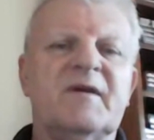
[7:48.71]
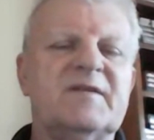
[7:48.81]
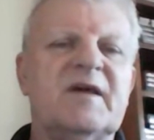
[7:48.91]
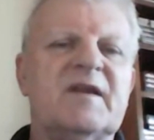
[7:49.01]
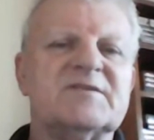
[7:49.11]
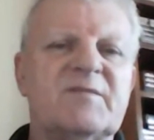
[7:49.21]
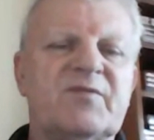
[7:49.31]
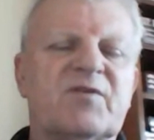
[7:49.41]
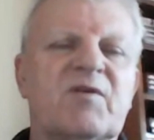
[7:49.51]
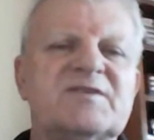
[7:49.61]
and then as it
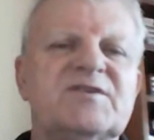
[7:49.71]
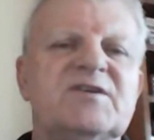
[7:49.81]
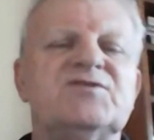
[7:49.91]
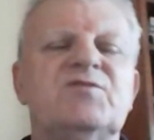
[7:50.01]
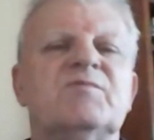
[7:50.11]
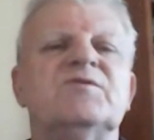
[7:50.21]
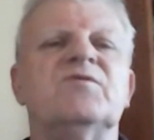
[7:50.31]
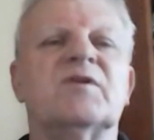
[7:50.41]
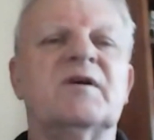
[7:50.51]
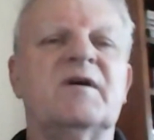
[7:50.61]
progresses, you would
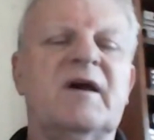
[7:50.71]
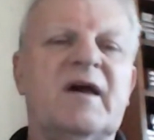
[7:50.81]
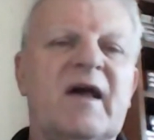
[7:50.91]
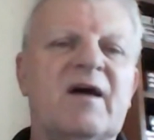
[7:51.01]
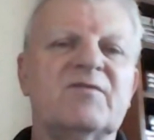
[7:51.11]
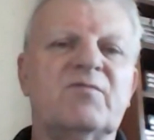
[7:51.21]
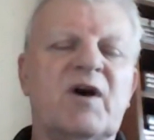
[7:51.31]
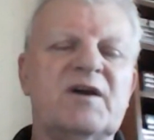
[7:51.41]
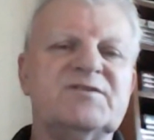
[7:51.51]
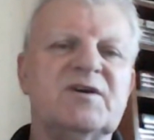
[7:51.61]
look at how the
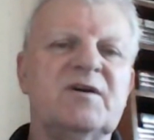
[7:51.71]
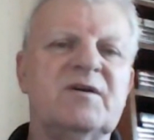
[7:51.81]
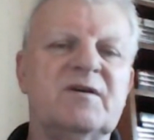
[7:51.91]
writer